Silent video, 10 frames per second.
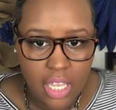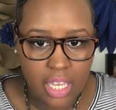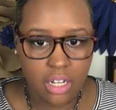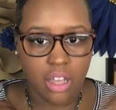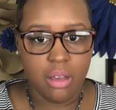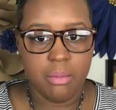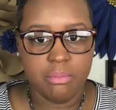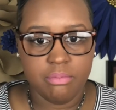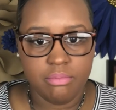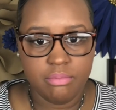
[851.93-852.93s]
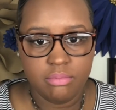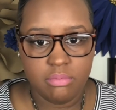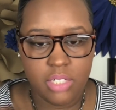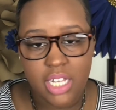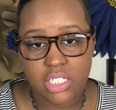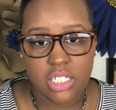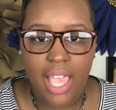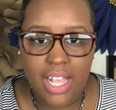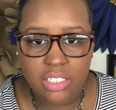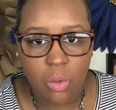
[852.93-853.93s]
And yeah, just
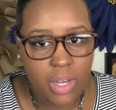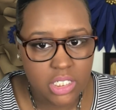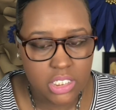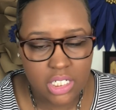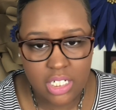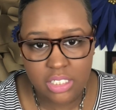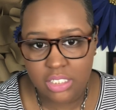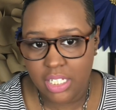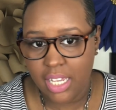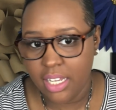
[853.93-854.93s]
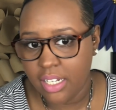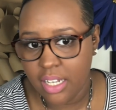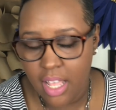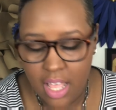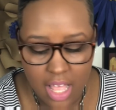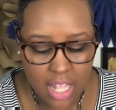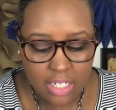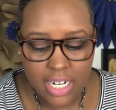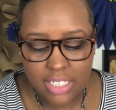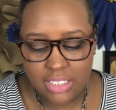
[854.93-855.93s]
ask questions and
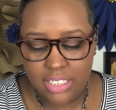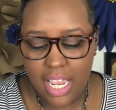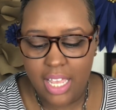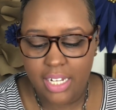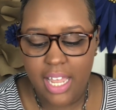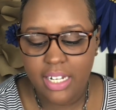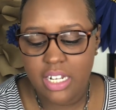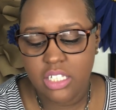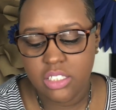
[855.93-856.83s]
let's stay connected.